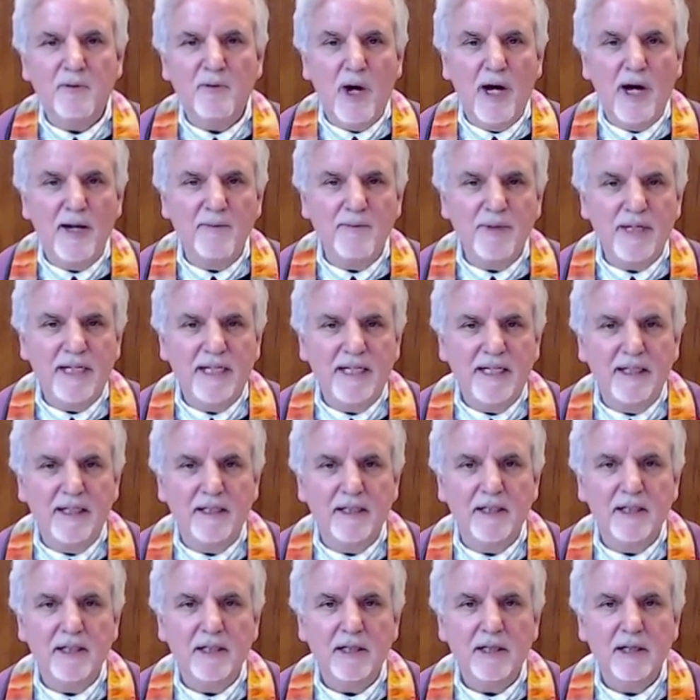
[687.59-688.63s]
the one
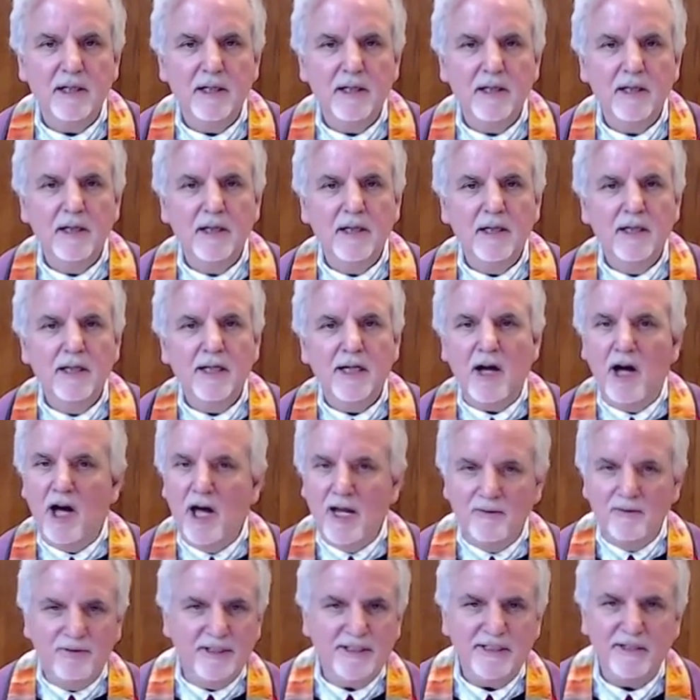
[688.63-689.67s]
being
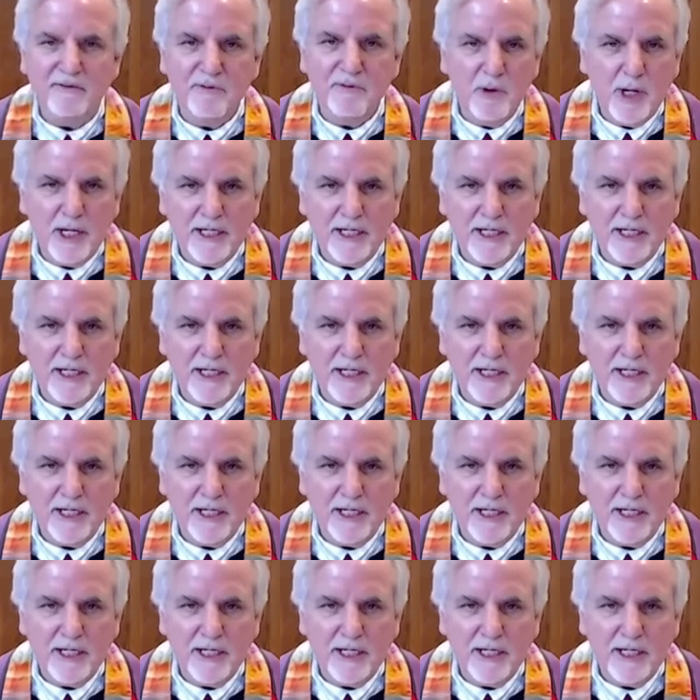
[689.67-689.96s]
conflict